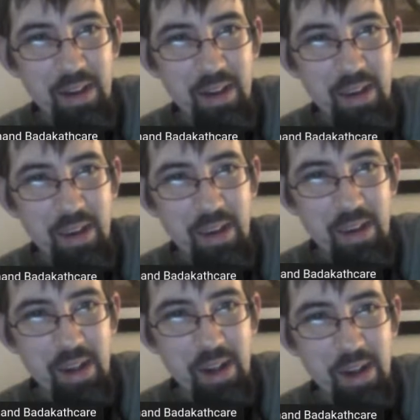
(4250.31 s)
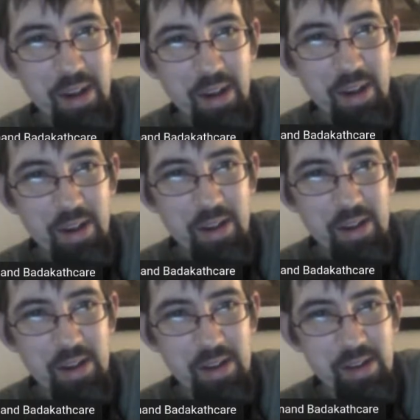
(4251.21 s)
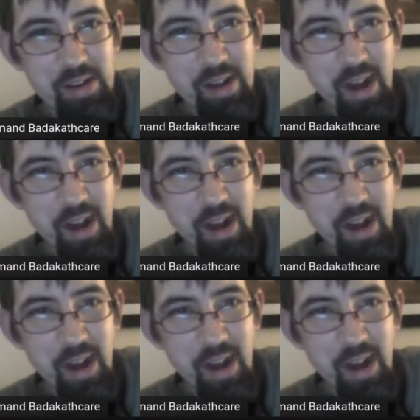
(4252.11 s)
Hey, it is what it is.